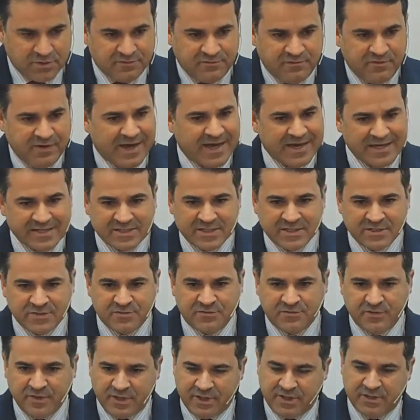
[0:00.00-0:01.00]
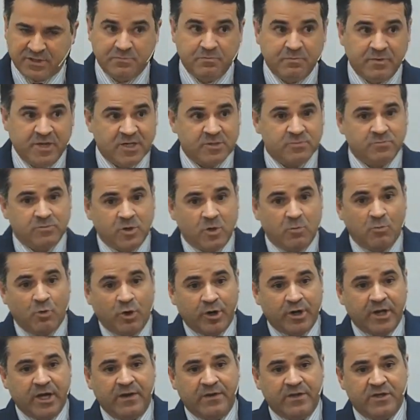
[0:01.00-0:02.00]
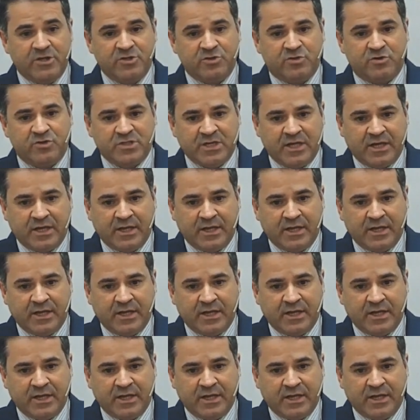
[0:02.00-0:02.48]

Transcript: and went to the temple many times.